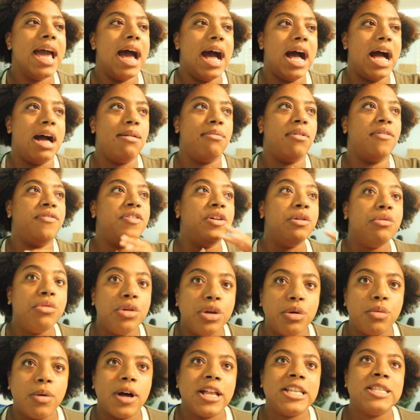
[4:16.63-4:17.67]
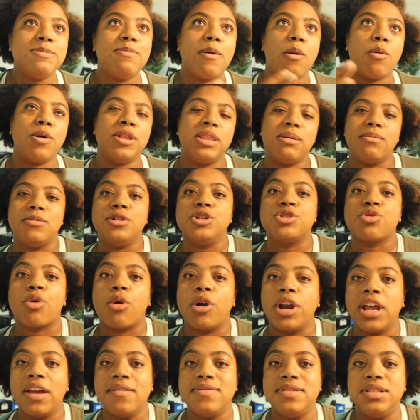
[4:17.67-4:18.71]
A few new ones, but when the
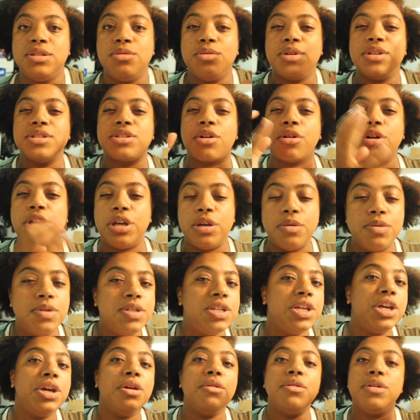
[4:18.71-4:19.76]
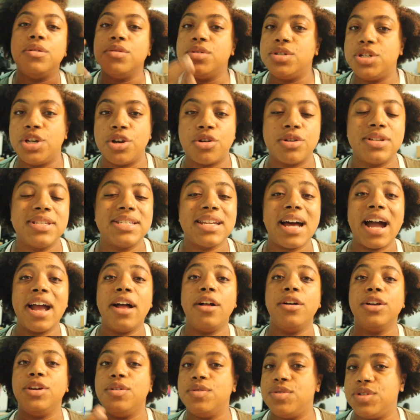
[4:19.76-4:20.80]
majority of students are used to you, used to your
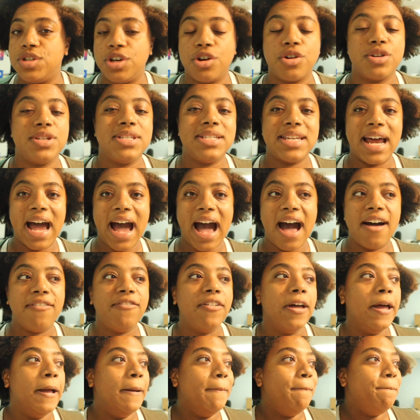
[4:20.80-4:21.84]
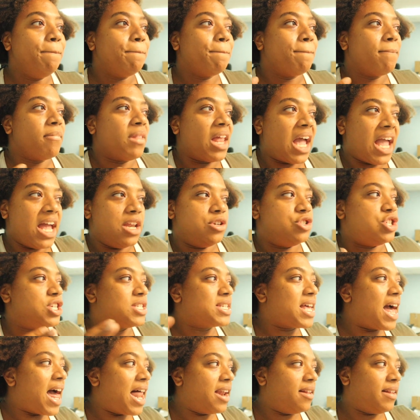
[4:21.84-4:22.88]
style, used to your staff, and
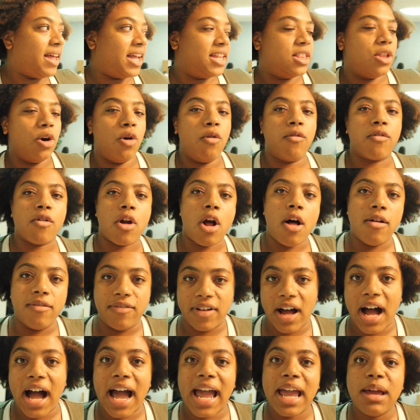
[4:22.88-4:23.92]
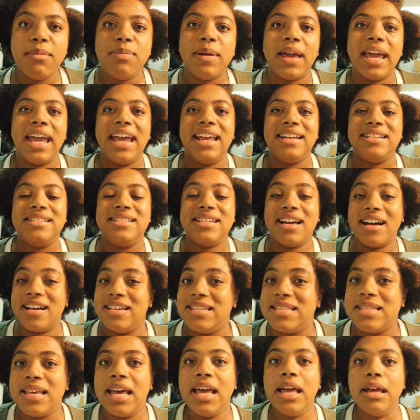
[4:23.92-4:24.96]
just kind of like the overall vibe, it
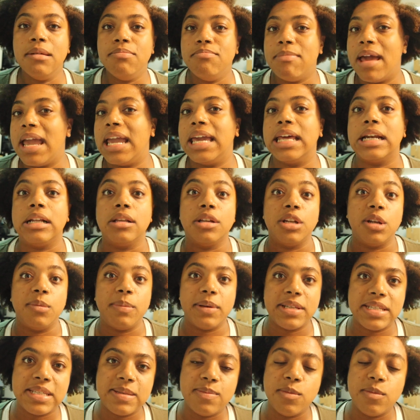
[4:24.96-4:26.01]
does make it a little bit